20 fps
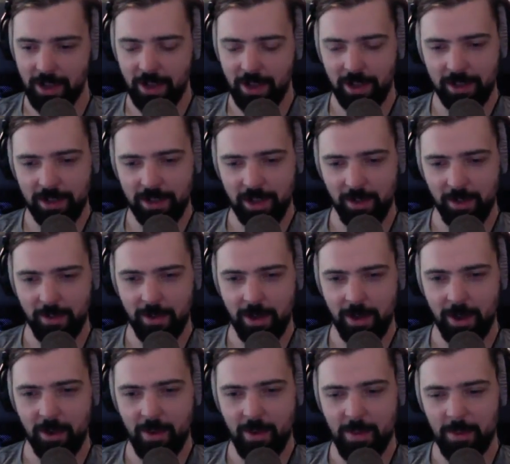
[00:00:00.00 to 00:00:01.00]
Because I
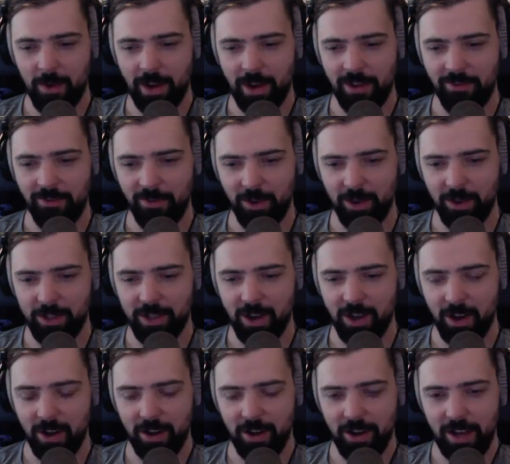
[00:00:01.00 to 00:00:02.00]
remember when I first
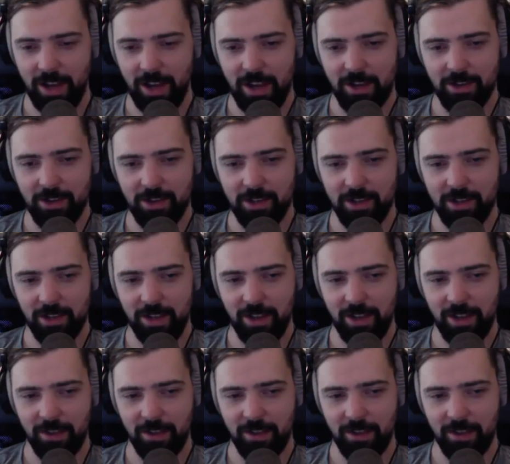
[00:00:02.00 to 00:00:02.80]
started, I used to, like,